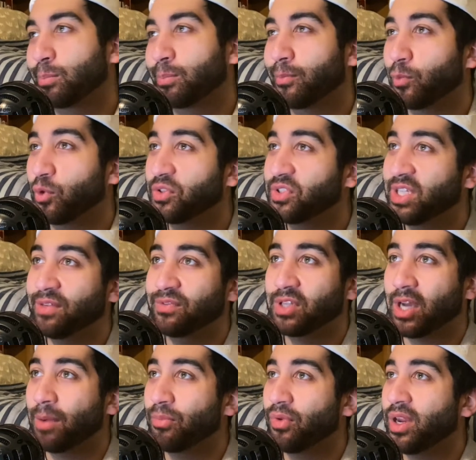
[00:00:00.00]
We'll see if
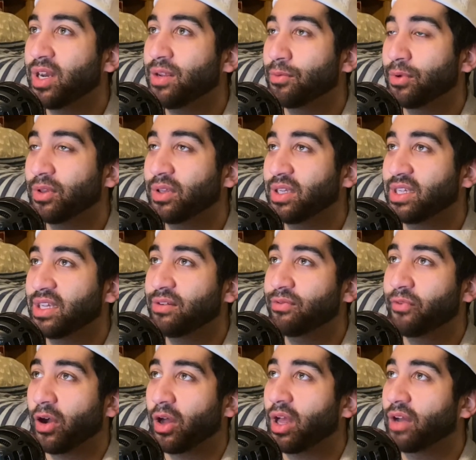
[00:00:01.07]
Tom Brady really did
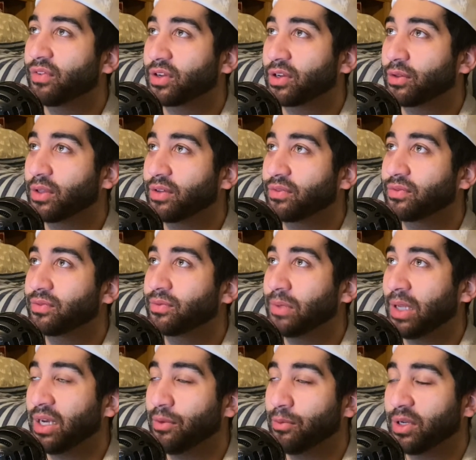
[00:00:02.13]
fall off a cliff,
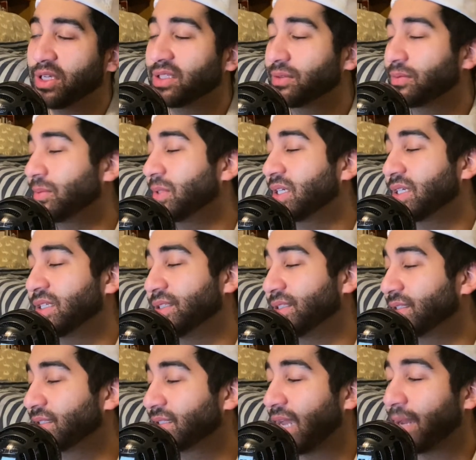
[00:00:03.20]
anyways,
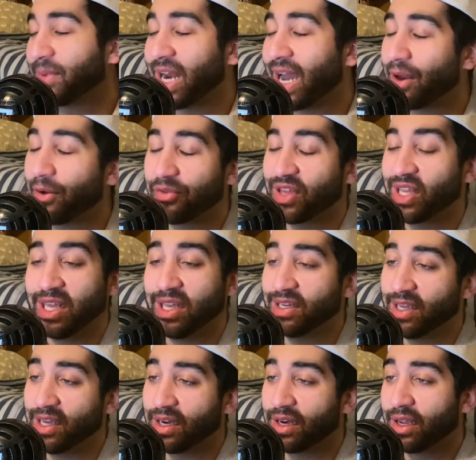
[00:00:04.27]
because, I mean, I don't think he
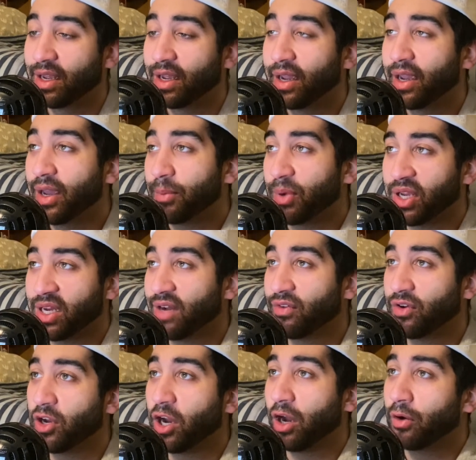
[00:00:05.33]
did, but you never
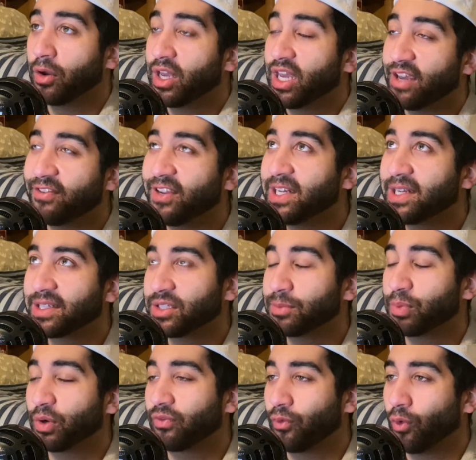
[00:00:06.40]
know. If he doesn't
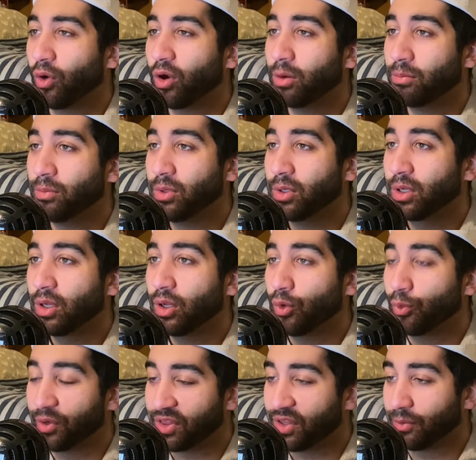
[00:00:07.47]
perform
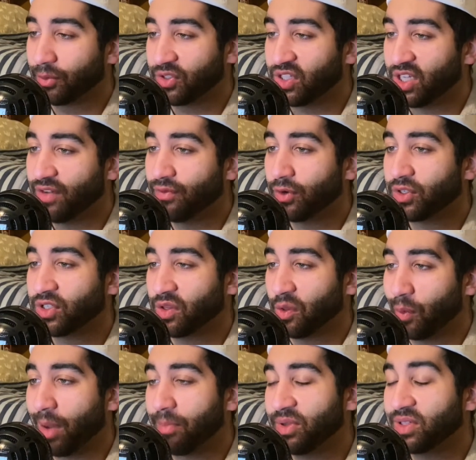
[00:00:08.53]
with the receivers and the
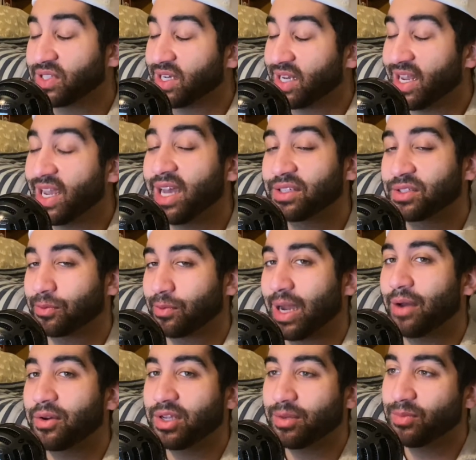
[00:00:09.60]
weapons that he has
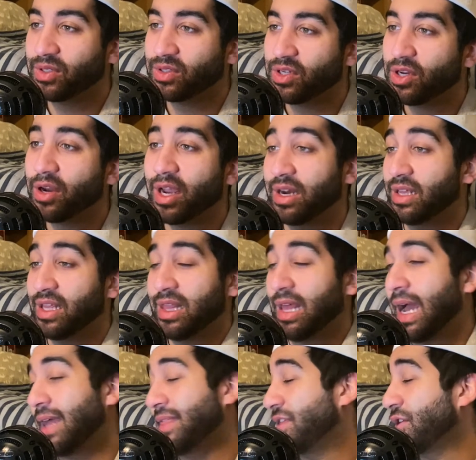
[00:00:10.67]
around him this year, and
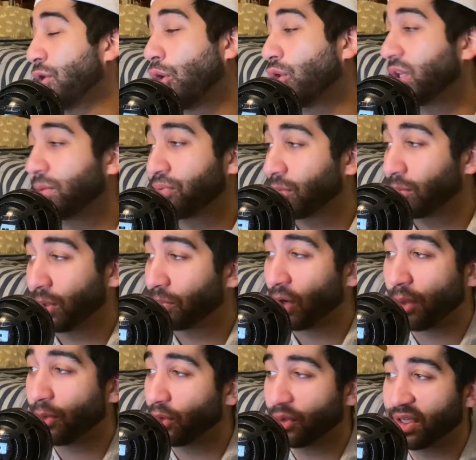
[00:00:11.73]
they're
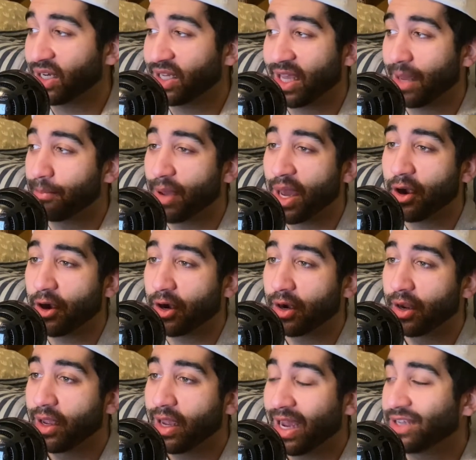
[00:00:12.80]
probably only going to get better
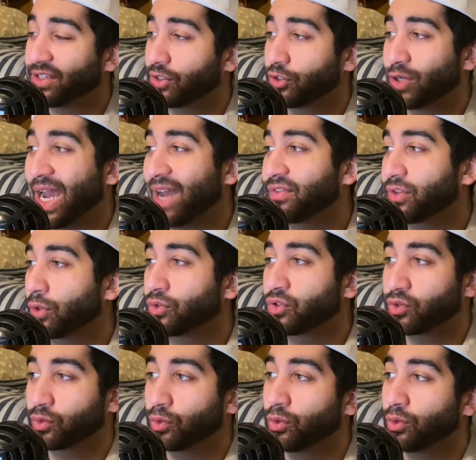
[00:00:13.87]
as the draft goes
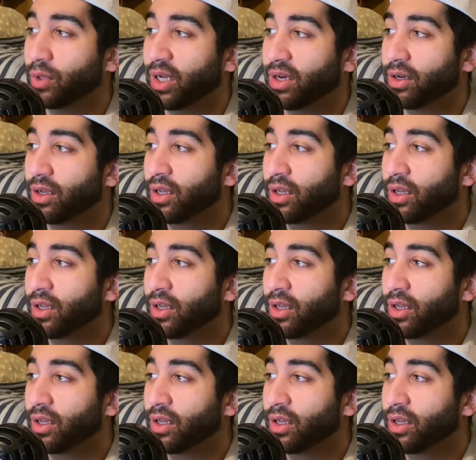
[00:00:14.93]
through, and